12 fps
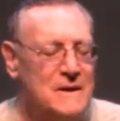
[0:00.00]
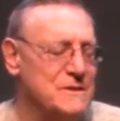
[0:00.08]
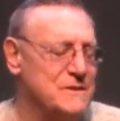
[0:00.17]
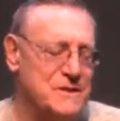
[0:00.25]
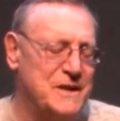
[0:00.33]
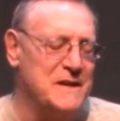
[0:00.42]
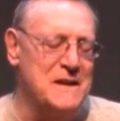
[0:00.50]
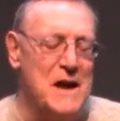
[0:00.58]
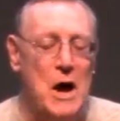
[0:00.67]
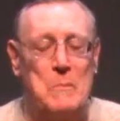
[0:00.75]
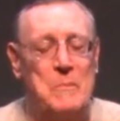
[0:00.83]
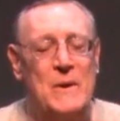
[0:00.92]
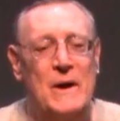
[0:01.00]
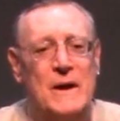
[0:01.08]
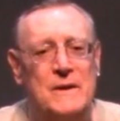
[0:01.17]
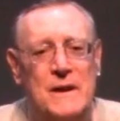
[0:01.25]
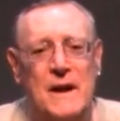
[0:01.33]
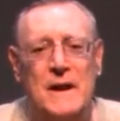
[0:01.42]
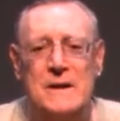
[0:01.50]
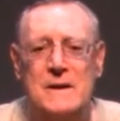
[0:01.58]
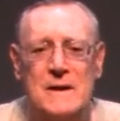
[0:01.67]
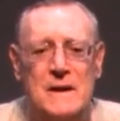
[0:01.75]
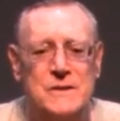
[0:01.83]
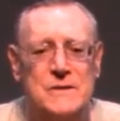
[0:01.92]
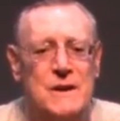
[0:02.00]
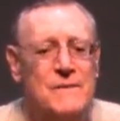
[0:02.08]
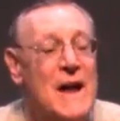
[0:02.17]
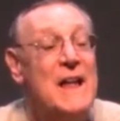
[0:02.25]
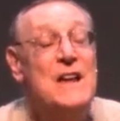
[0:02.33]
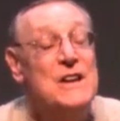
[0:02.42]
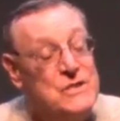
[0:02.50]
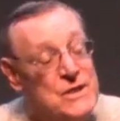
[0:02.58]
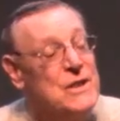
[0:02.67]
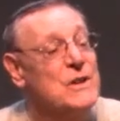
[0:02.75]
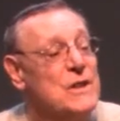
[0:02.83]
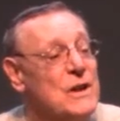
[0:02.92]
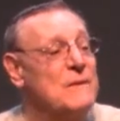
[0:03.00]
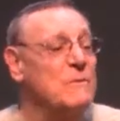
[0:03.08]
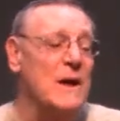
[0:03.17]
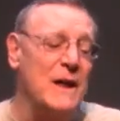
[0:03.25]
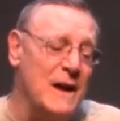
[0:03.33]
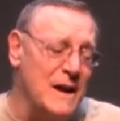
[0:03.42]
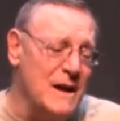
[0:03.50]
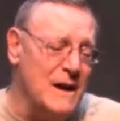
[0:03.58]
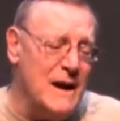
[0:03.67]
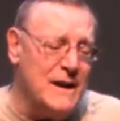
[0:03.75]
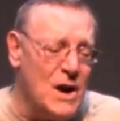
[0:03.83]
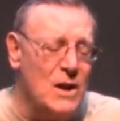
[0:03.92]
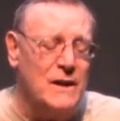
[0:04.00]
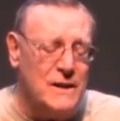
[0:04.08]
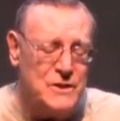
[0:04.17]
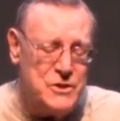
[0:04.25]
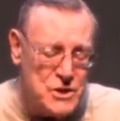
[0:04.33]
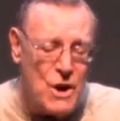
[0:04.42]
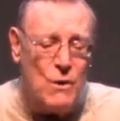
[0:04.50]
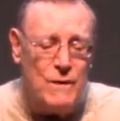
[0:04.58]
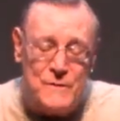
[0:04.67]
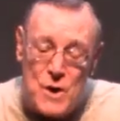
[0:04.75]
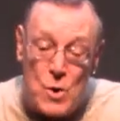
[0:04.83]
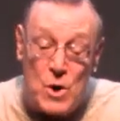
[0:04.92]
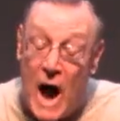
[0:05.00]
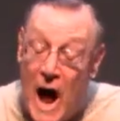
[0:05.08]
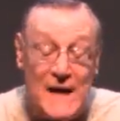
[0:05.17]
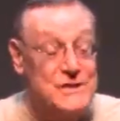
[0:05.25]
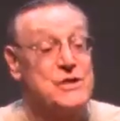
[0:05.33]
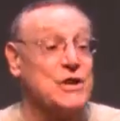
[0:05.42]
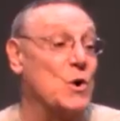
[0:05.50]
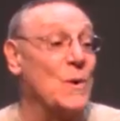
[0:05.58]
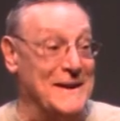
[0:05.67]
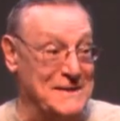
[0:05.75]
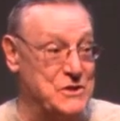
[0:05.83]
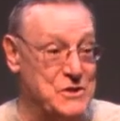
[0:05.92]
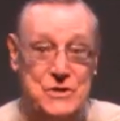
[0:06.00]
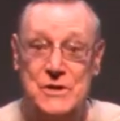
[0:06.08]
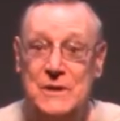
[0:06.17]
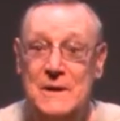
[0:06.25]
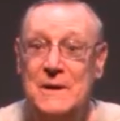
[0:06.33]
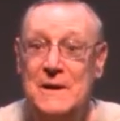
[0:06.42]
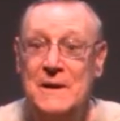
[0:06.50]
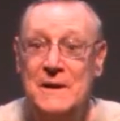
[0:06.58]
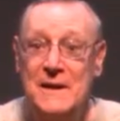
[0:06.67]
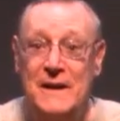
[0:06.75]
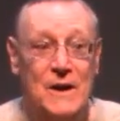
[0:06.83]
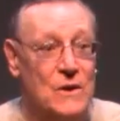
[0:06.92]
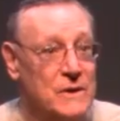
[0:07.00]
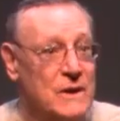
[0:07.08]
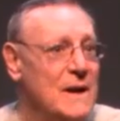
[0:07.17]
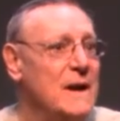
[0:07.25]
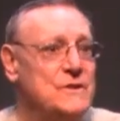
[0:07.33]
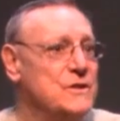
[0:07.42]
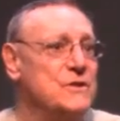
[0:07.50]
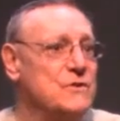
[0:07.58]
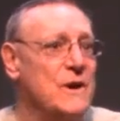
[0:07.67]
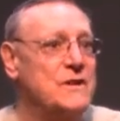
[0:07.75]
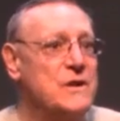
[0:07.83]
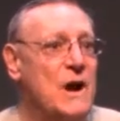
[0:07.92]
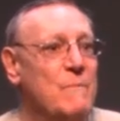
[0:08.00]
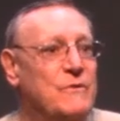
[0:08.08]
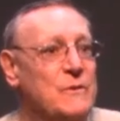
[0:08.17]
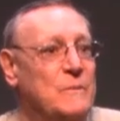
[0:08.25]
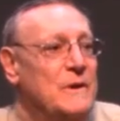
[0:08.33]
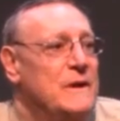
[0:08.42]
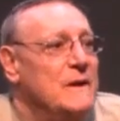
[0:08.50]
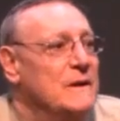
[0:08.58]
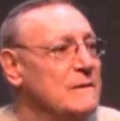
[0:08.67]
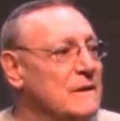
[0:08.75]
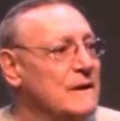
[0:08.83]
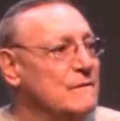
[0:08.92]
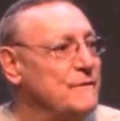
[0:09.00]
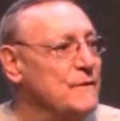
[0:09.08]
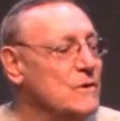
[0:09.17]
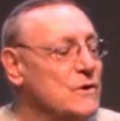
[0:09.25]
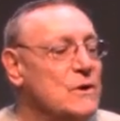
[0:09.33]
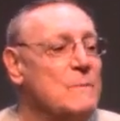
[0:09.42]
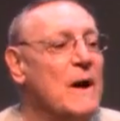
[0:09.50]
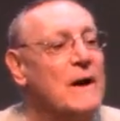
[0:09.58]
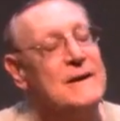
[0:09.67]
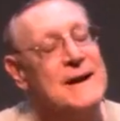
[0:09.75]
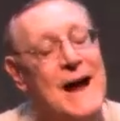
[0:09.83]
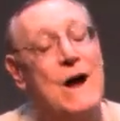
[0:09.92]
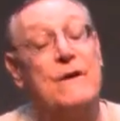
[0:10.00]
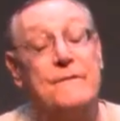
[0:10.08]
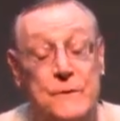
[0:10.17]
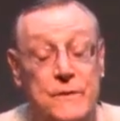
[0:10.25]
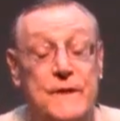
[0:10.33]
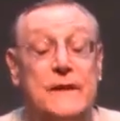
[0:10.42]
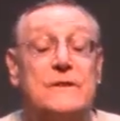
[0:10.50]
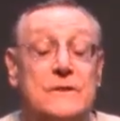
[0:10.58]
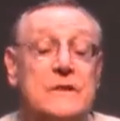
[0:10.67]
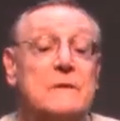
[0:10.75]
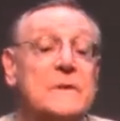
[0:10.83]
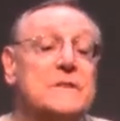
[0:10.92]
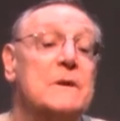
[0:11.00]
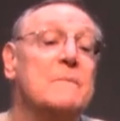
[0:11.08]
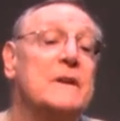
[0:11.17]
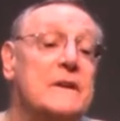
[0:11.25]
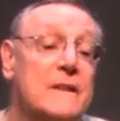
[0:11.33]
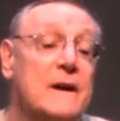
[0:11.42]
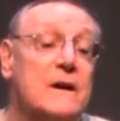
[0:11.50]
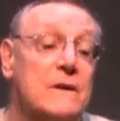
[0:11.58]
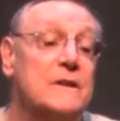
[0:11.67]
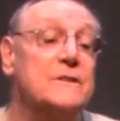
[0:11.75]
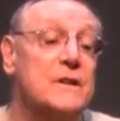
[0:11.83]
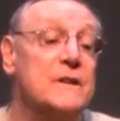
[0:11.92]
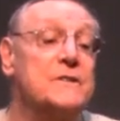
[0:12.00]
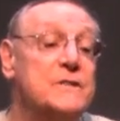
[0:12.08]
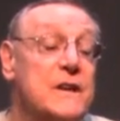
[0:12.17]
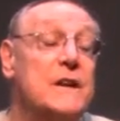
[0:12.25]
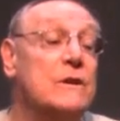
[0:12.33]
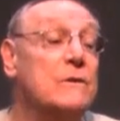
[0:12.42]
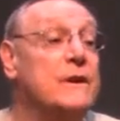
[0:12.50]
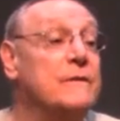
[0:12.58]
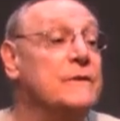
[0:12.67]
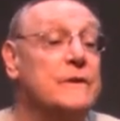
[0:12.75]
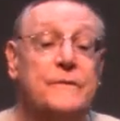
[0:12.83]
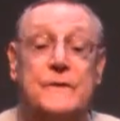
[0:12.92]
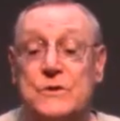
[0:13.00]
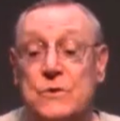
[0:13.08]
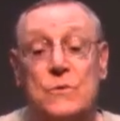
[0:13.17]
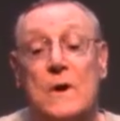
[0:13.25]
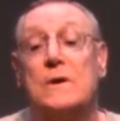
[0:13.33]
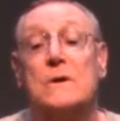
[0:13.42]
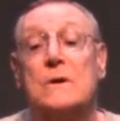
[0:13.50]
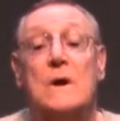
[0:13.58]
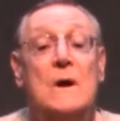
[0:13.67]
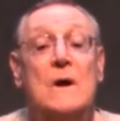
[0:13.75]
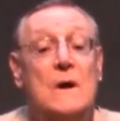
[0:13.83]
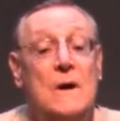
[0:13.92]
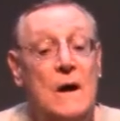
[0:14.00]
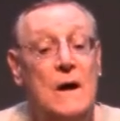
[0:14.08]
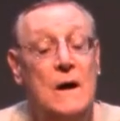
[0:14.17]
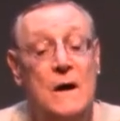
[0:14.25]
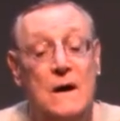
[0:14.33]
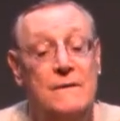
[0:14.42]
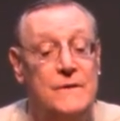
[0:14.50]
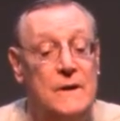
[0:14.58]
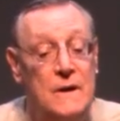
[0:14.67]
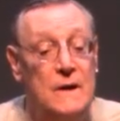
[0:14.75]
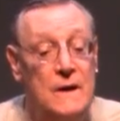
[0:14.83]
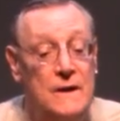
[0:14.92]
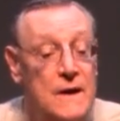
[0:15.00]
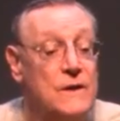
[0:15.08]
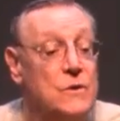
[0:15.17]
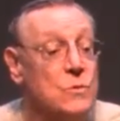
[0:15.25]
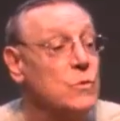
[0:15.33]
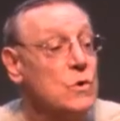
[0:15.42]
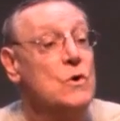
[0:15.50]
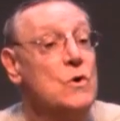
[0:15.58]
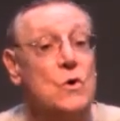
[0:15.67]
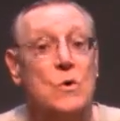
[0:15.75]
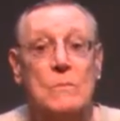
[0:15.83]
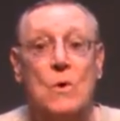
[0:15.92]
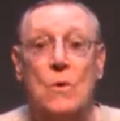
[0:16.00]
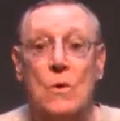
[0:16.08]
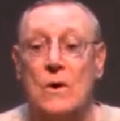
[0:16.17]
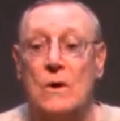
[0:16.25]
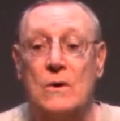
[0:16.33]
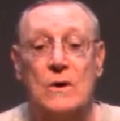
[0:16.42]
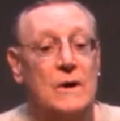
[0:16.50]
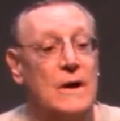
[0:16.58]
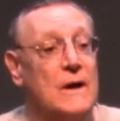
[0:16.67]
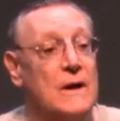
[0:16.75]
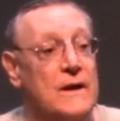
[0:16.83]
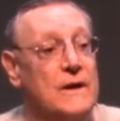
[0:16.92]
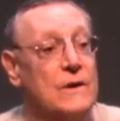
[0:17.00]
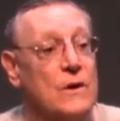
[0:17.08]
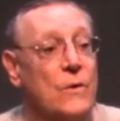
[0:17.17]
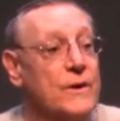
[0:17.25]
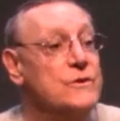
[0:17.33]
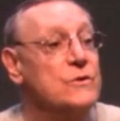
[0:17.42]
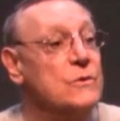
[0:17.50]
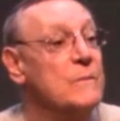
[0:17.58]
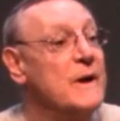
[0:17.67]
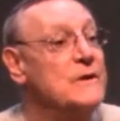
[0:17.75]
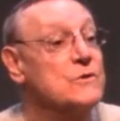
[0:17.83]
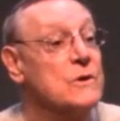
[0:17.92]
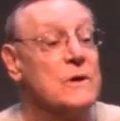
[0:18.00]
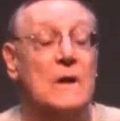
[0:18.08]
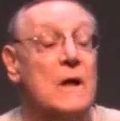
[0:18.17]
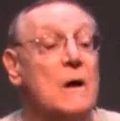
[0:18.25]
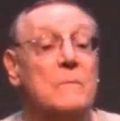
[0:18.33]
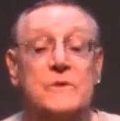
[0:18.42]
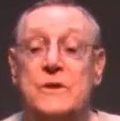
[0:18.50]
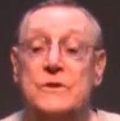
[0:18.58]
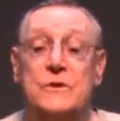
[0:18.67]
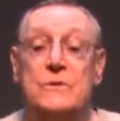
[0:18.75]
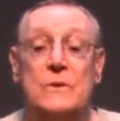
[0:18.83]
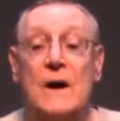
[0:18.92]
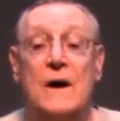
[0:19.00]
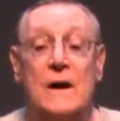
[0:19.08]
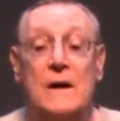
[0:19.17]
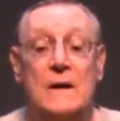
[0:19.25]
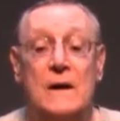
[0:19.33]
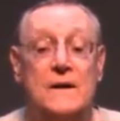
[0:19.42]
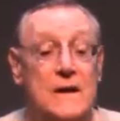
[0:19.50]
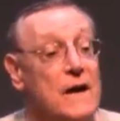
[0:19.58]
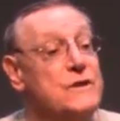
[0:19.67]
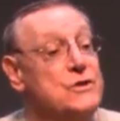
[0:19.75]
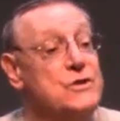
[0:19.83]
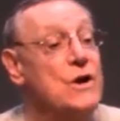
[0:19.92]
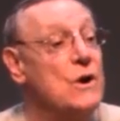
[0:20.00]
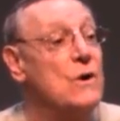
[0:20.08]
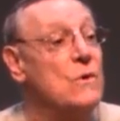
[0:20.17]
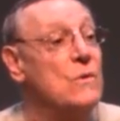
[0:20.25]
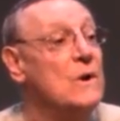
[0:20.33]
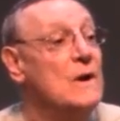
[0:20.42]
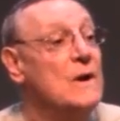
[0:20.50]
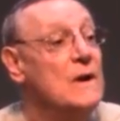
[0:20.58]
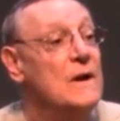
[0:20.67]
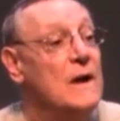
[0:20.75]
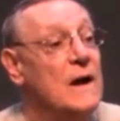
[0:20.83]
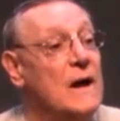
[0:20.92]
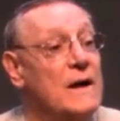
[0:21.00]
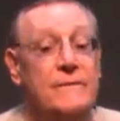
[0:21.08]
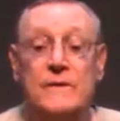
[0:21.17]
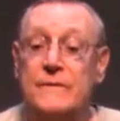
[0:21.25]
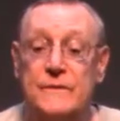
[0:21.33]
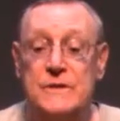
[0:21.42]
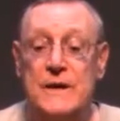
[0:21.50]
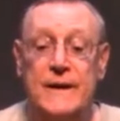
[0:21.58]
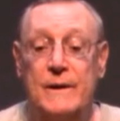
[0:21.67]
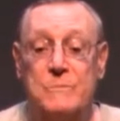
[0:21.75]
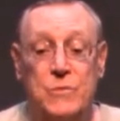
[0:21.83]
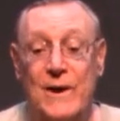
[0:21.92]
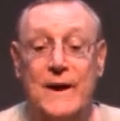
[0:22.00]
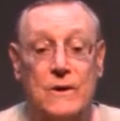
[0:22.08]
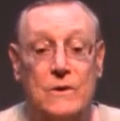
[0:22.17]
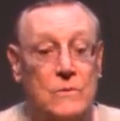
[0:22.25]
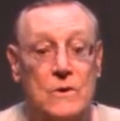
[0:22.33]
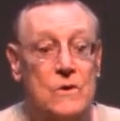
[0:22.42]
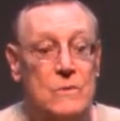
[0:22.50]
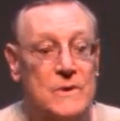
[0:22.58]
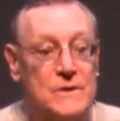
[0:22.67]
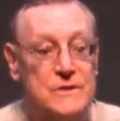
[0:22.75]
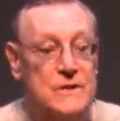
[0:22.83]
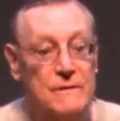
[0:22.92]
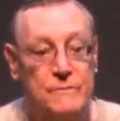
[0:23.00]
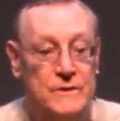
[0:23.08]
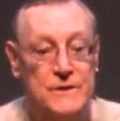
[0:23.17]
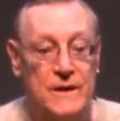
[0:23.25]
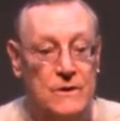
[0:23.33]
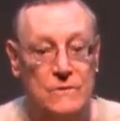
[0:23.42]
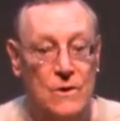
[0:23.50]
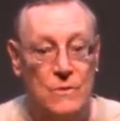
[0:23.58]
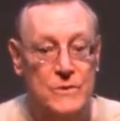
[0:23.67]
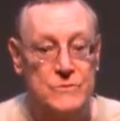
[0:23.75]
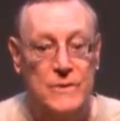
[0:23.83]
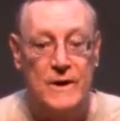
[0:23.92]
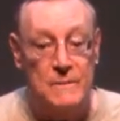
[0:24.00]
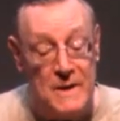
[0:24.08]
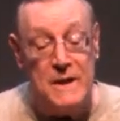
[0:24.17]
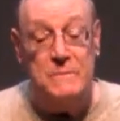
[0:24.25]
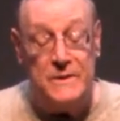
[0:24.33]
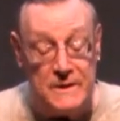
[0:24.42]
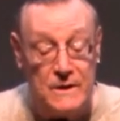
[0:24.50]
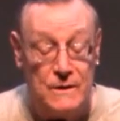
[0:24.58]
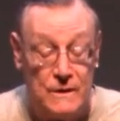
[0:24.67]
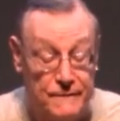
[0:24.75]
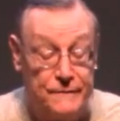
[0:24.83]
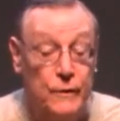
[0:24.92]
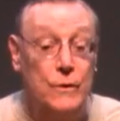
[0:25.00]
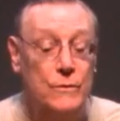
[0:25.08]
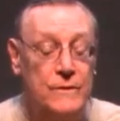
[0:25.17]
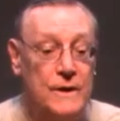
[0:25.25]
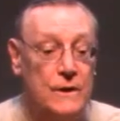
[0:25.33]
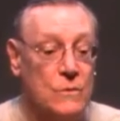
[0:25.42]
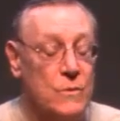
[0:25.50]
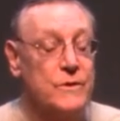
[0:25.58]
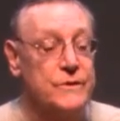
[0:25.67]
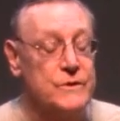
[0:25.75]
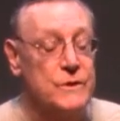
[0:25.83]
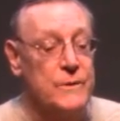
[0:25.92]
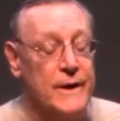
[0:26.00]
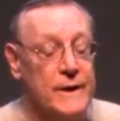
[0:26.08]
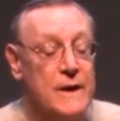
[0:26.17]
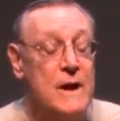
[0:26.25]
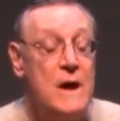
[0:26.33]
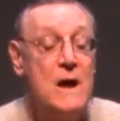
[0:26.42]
you're just getting up and stuff. So I call it a show of no consequence. You know, yeah, just dress comfortably and feel good about it. Now, if you think there's going to be somebody there that's going to see you, even if it's a runner of another room or you're going to a major club to do a nice show, even if it's like a bringer room and stuff, which I don't always recommend, but there are a few that are worth doing.